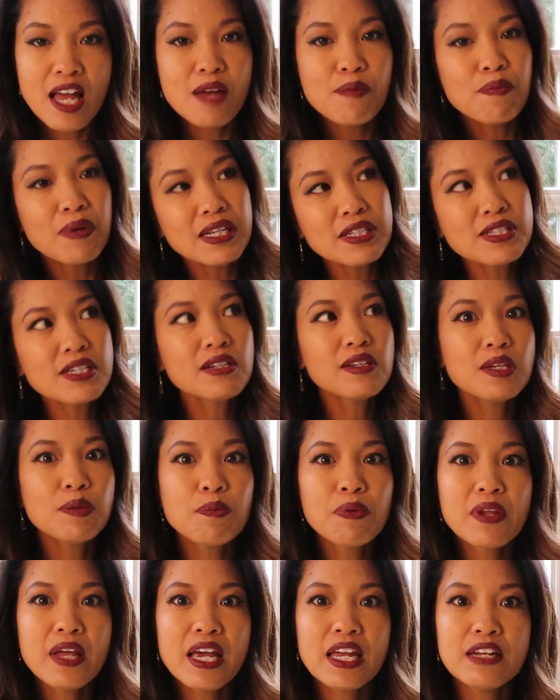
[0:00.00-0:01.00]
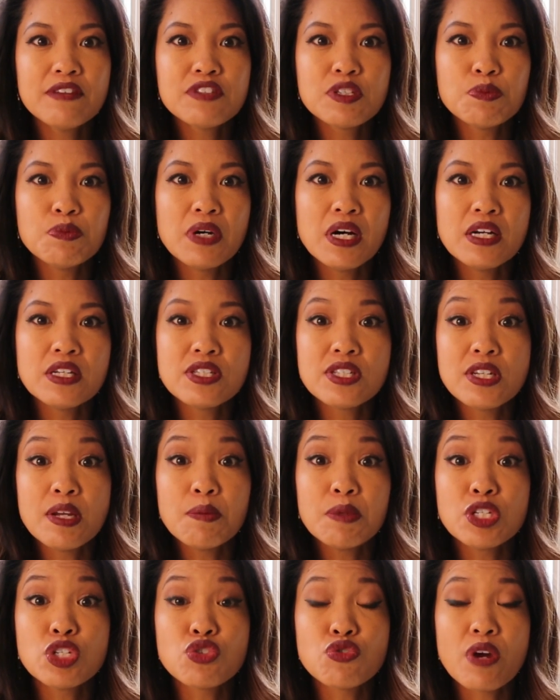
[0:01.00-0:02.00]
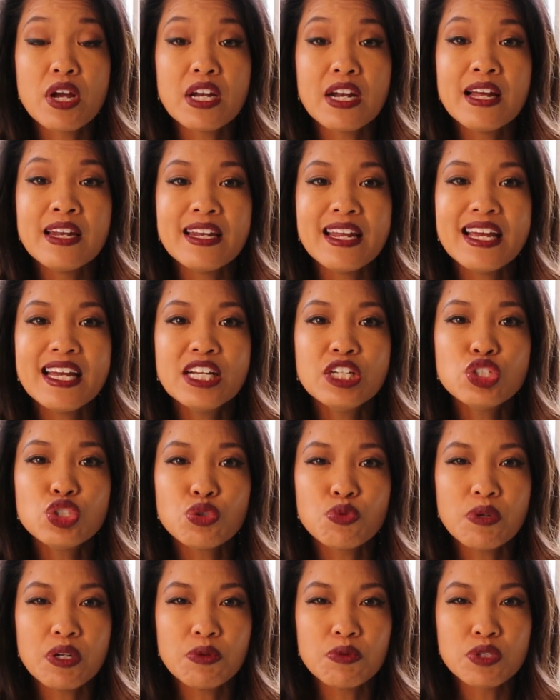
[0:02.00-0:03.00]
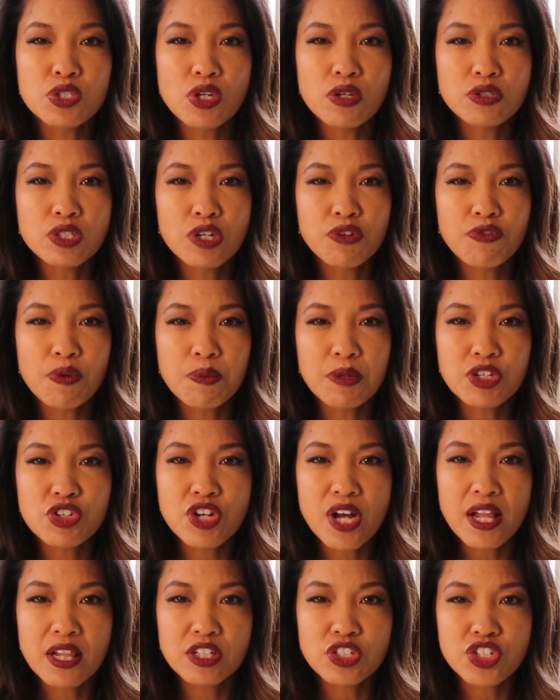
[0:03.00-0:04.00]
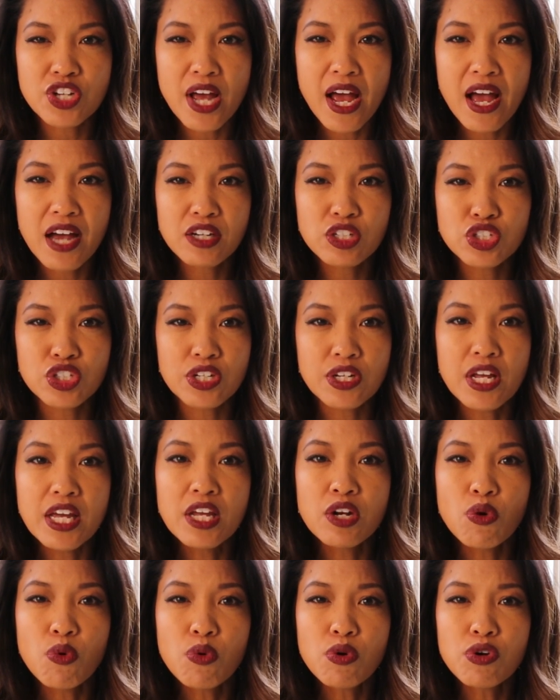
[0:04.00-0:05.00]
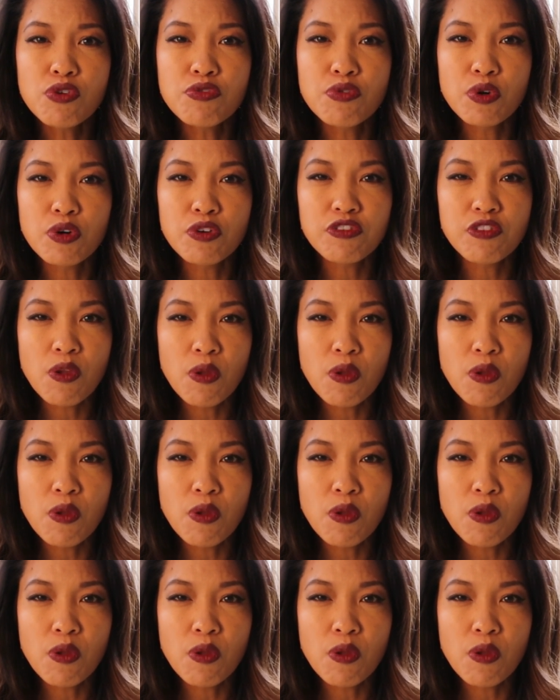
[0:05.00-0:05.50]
Basically, plaintiffs must demonstrate an injury resulting from the challenged action in order for a